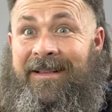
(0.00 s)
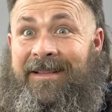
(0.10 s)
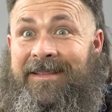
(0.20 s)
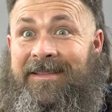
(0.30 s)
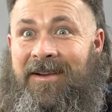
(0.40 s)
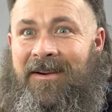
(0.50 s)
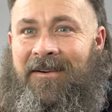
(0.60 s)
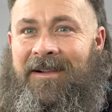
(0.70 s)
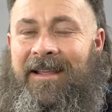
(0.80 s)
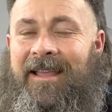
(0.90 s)

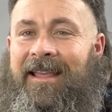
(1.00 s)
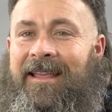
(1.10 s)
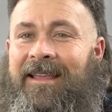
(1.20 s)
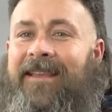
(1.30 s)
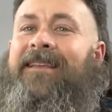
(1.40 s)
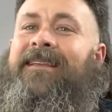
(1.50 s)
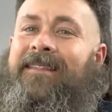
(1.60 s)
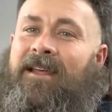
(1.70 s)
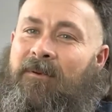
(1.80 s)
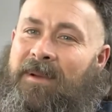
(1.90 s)
So
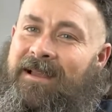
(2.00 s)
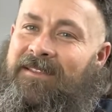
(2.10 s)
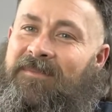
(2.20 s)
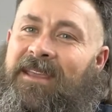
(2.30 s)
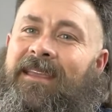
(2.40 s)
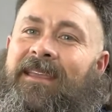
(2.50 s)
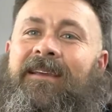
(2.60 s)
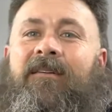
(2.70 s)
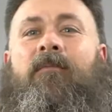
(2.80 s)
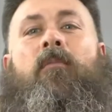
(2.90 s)
that reminds me,
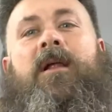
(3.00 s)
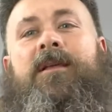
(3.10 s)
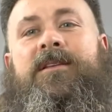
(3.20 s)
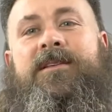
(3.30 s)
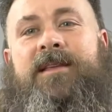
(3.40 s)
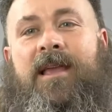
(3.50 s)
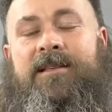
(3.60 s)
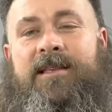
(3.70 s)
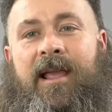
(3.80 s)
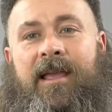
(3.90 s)
why don't you just take a
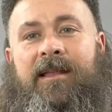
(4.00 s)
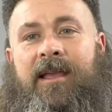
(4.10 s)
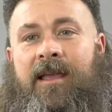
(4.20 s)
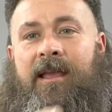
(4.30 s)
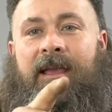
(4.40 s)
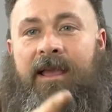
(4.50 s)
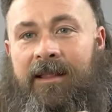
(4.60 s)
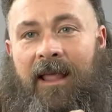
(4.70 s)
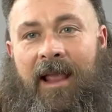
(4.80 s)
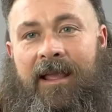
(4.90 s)
second,
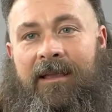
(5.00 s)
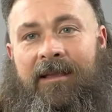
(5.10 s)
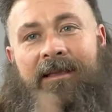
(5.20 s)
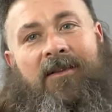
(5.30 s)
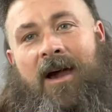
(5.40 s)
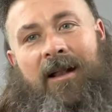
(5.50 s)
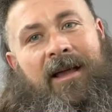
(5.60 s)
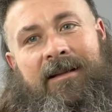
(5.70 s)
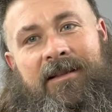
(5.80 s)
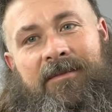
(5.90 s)
hit like. You gotta
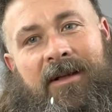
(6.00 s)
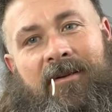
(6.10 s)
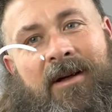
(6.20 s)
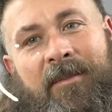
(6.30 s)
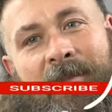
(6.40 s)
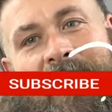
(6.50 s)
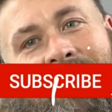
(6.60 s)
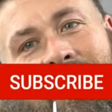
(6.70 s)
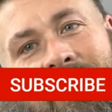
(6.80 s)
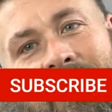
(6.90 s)
like this video, come on man.
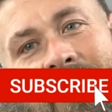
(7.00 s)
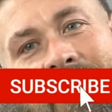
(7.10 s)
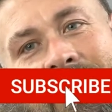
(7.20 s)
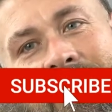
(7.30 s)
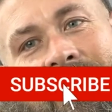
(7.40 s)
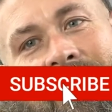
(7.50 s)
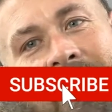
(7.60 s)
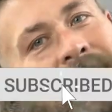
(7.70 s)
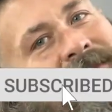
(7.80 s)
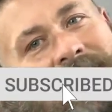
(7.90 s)
If you don't like it,
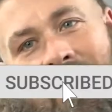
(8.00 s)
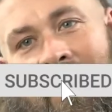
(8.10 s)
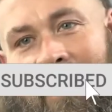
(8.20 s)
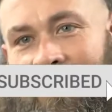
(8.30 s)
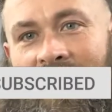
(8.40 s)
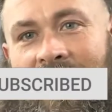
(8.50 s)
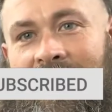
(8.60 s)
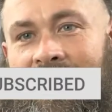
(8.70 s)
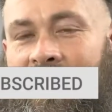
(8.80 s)
I'm sorry, I tried.